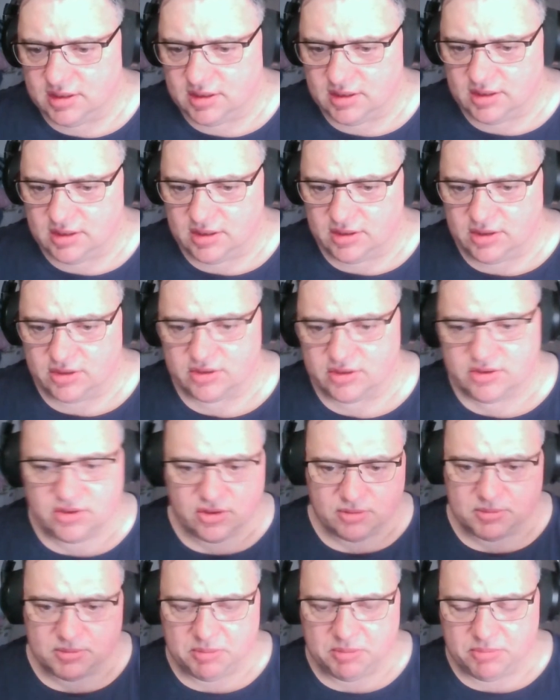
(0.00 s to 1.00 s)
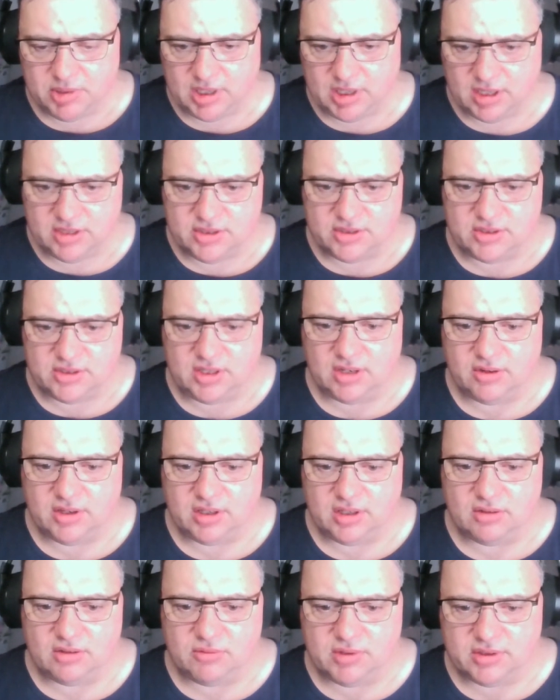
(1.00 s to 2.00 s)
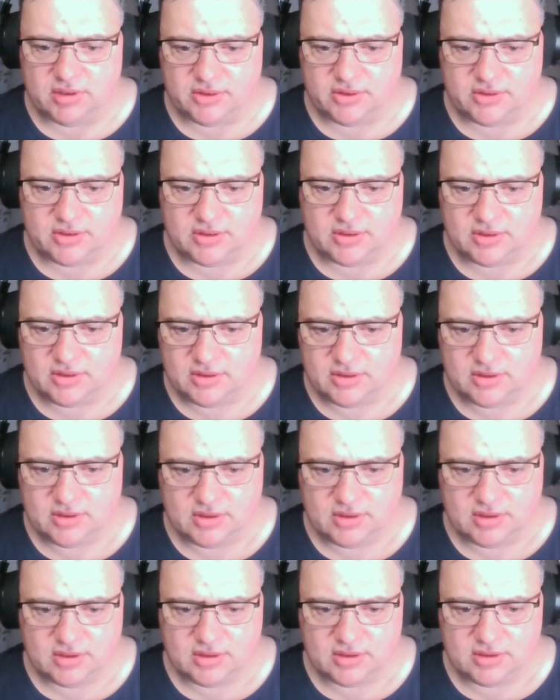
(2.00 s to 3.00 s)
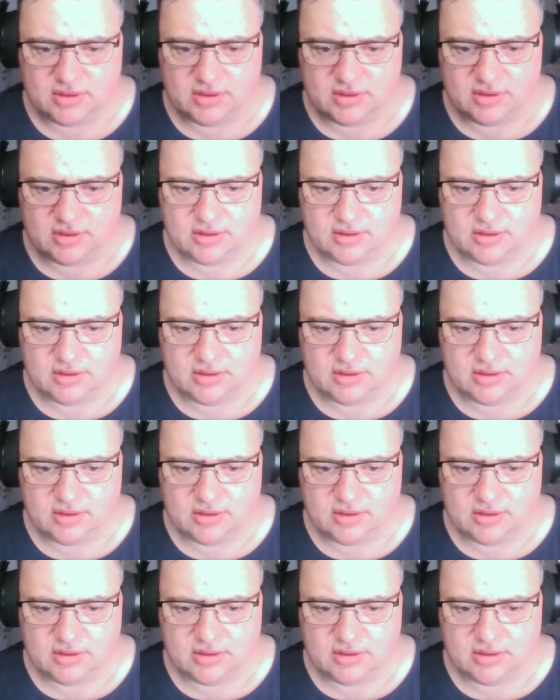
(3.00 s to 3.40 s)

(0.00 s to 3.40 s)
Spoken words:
I've got too many pages going at once. Where is it?